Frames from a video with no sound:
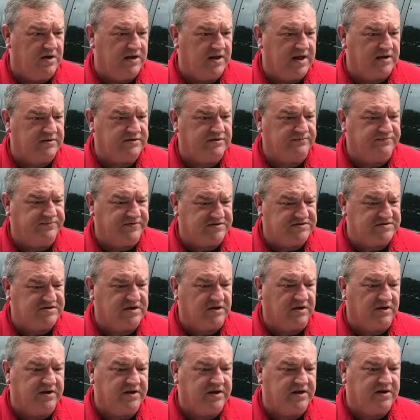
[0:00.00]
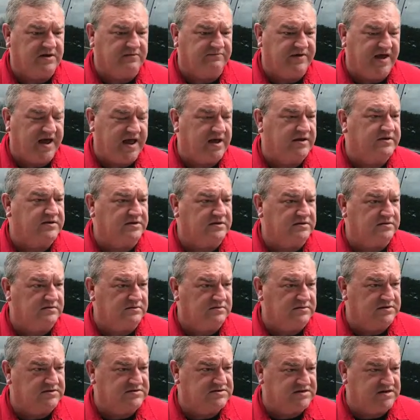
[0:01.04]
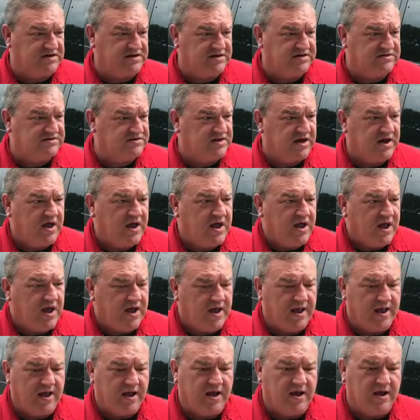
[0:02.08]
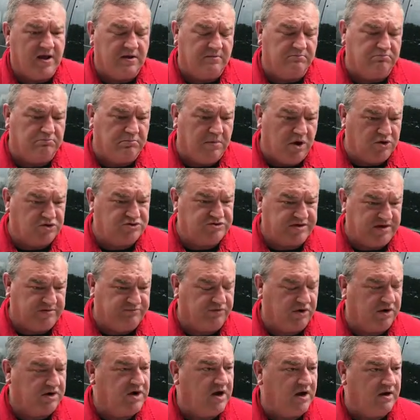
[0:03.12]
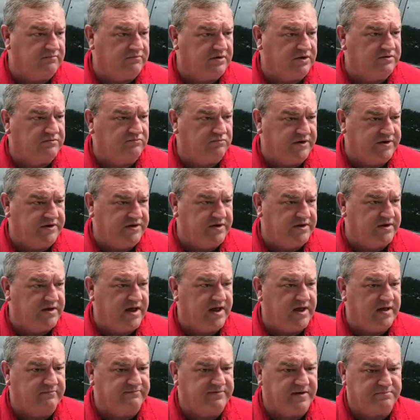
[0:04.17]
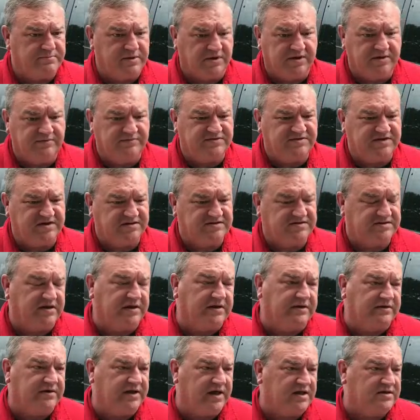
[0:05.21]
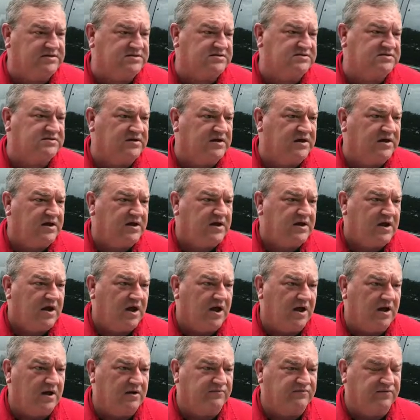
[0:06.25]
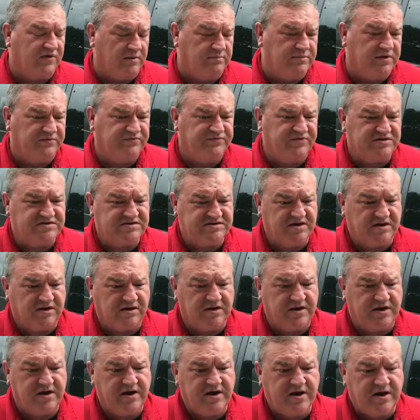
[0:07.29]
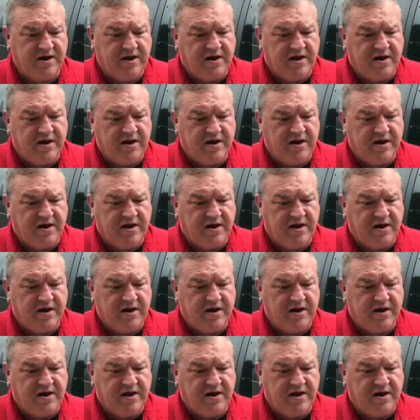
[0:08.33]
at the facility have had the disease. Most have recovered. We did have, I believe, 16 deaths from the facility.